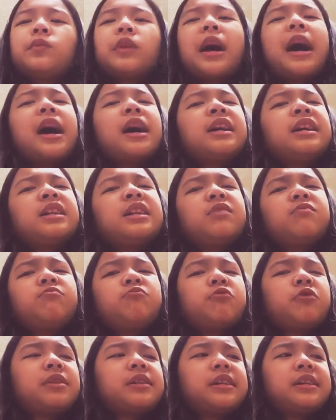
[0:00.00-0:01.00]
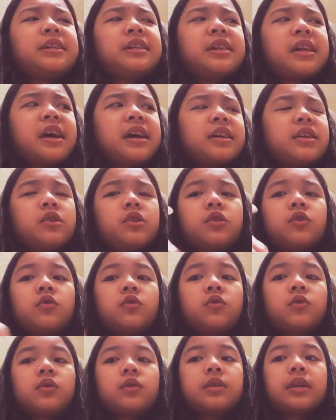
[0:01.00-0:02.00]
I don't really like
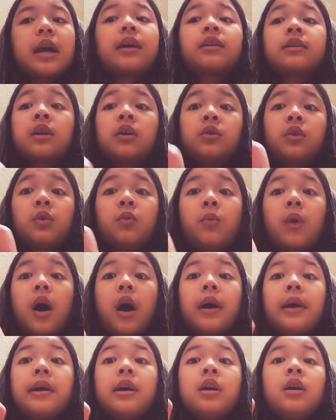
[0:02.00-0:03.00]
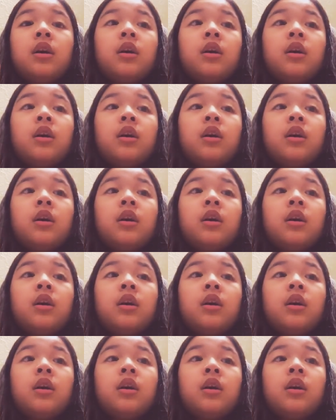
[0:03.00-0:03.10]
unicorns. I could tell you why.